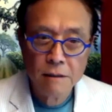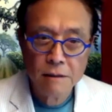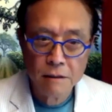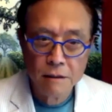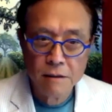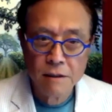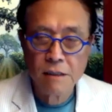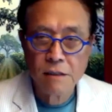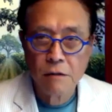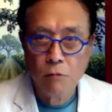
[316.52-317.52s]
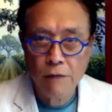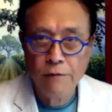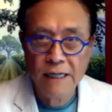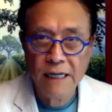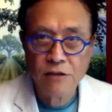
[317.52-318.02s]
You see, so what
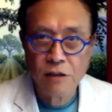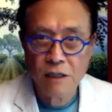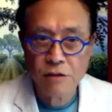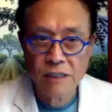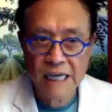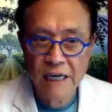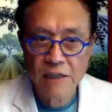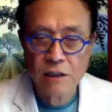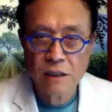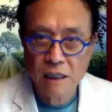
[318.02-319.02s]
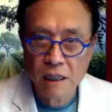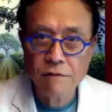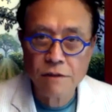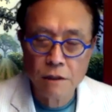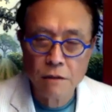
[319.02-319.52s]
financial education
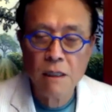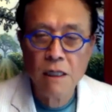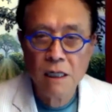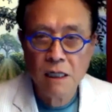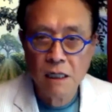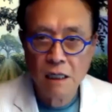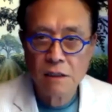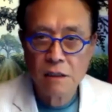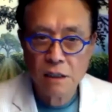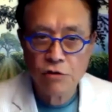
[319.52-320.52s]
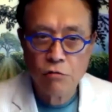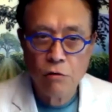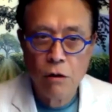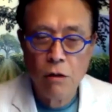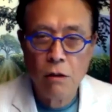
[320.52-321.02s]
gives you is
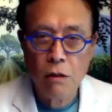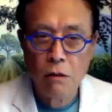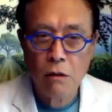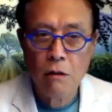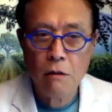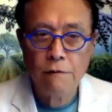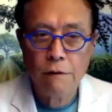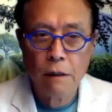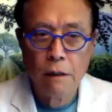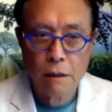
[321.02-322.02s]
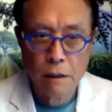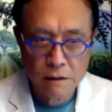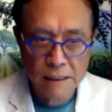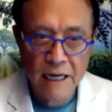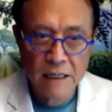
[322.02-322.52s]
control over your
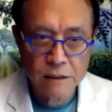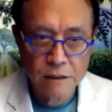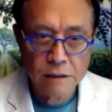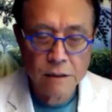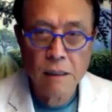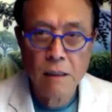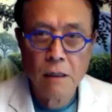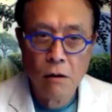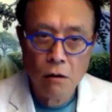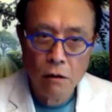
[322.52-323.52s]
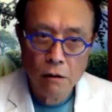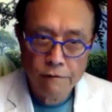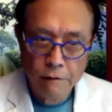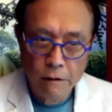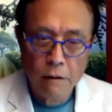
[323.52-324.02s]
taxes,
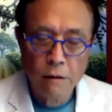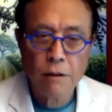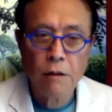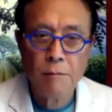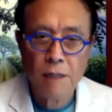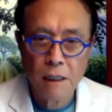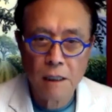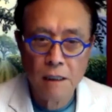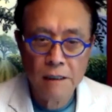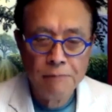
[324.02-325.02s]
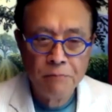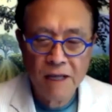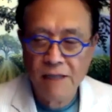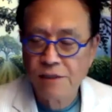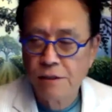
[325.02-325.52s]
over your money.
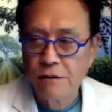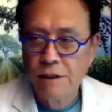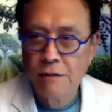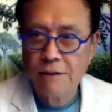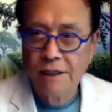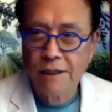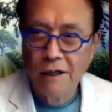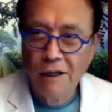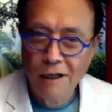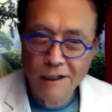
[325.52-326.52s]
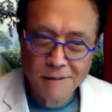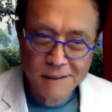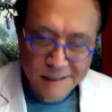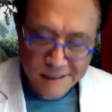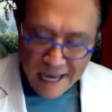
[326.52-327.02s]
And so you don't get all
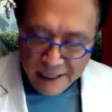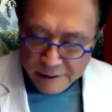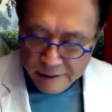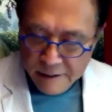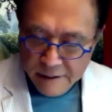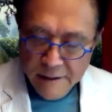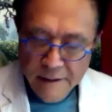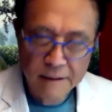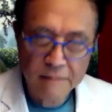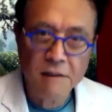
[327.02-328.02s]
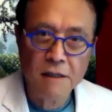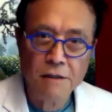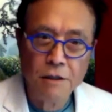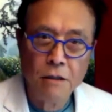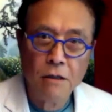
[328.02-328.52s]
upset when the
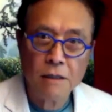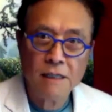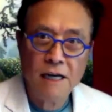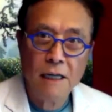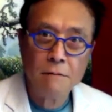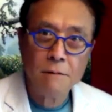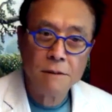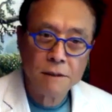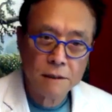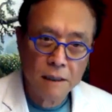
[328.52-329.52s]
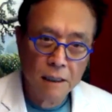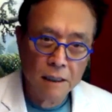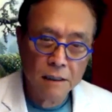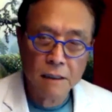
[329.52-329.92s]
New York Times and the